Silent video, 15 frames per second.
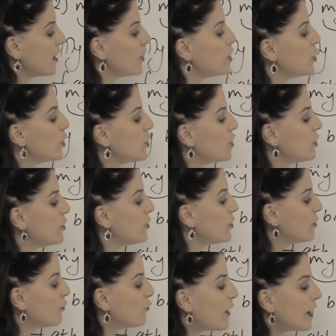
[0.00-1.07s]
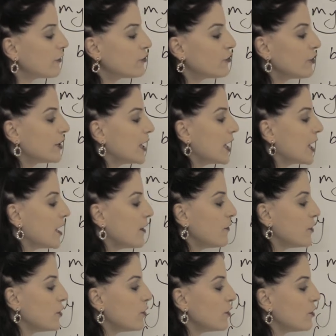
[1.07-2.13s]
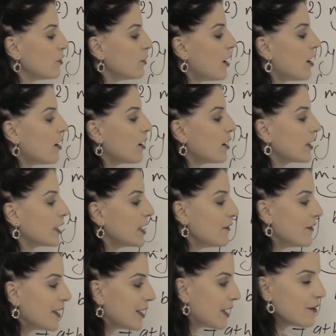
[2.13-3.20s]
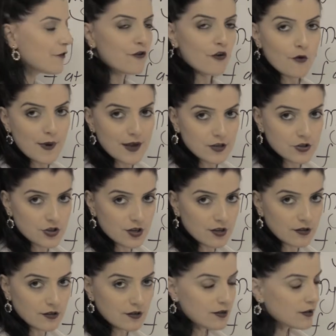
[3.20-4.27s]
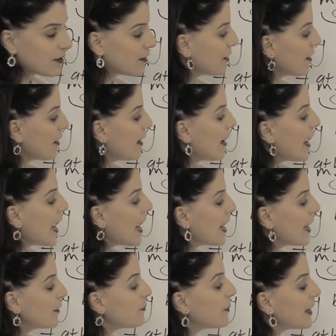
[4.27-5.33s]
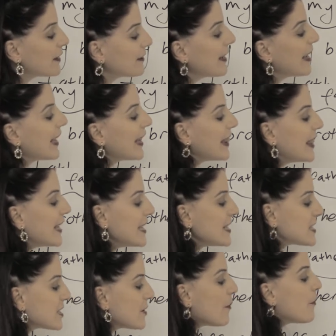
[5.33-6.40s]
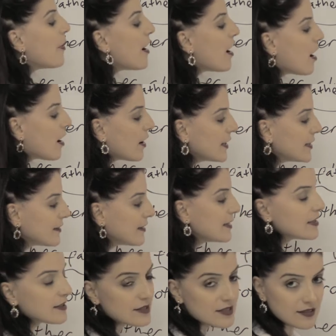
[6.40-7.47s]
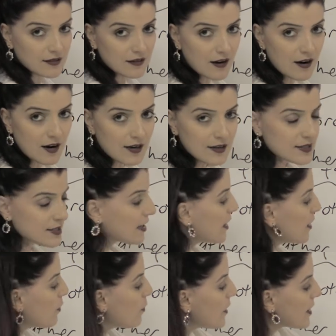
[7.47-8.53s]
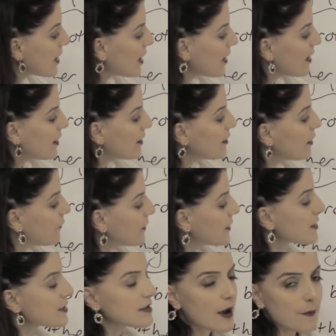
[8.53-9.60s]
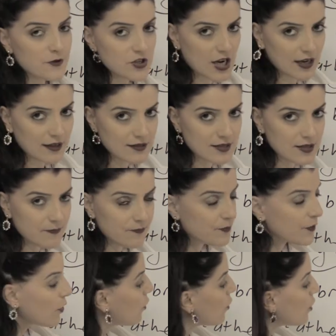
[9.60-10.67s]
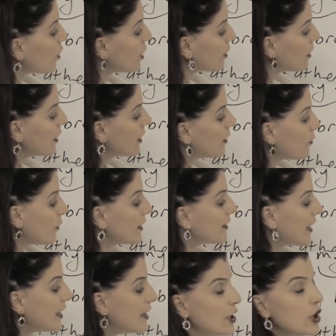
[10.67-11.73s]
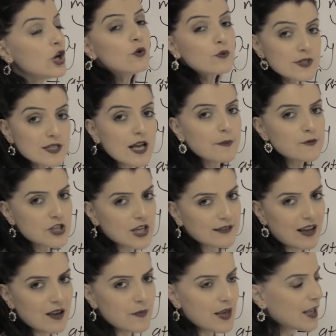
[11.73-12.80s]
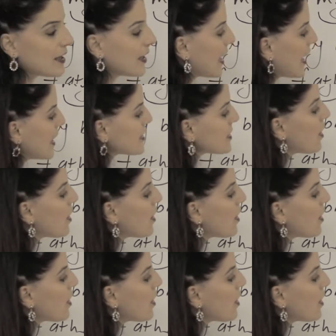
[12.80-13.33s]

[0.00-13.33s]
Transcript: you want to give, you are giving information, but this part starts with a different subject or with a new subject, as